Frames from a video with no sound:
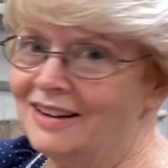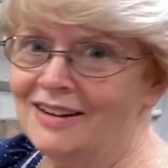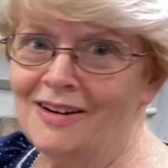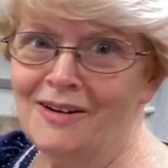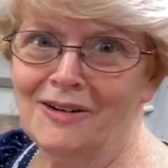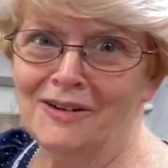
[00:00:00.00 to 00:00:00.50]
Oh,
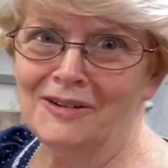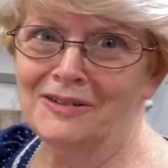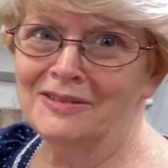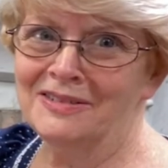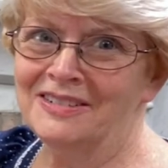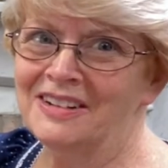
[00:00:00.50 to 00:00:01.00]

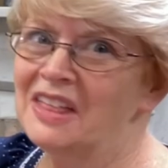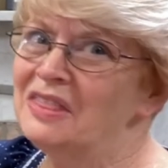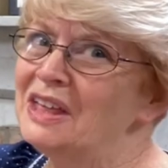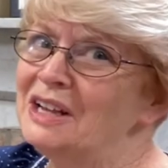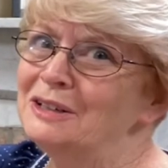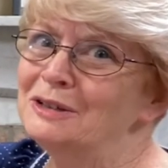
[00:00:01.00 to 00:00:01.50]

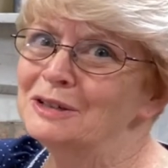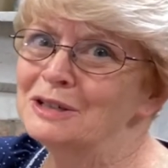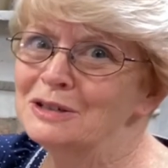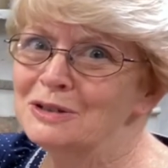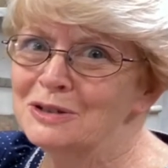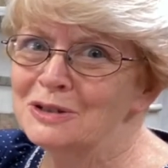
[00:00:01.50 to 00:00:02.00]
they looked
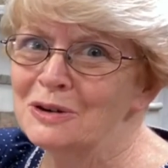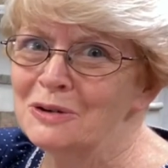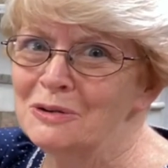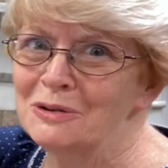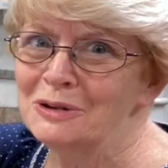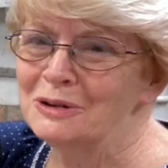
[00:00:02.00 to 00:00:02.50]

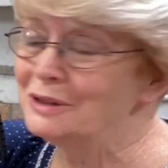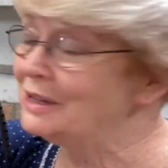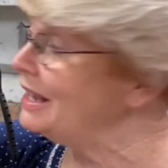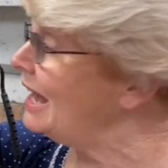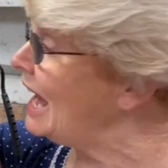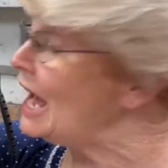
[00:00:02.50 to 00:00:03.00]
so good.
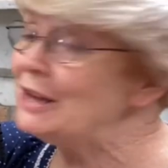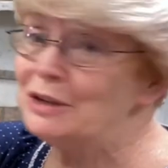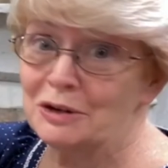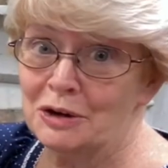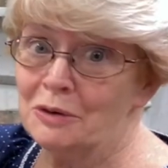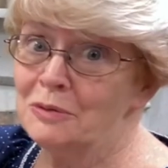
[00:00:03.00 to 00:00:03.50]
And you
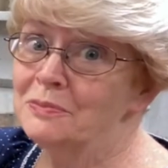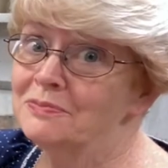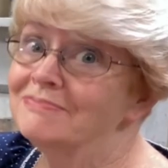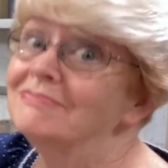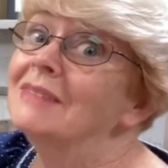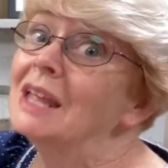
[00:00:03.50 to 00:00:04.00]
know,
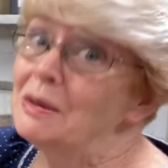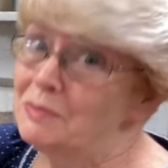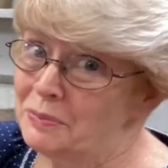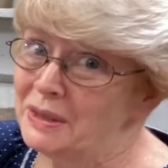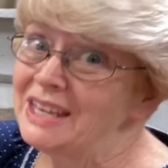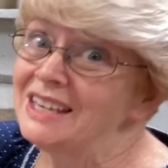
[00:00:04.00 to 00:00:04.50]

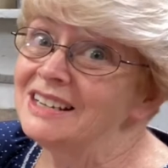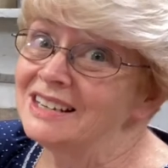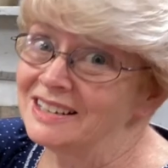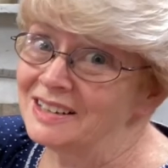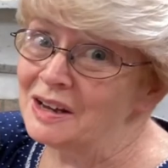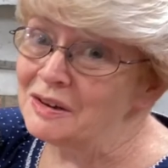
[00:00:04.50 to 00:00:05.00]
Pete
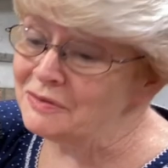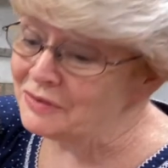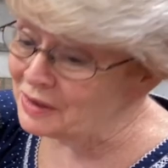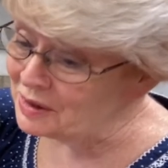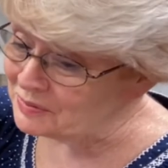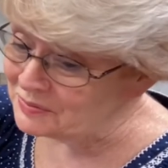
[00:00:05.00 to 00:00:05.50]
loved them.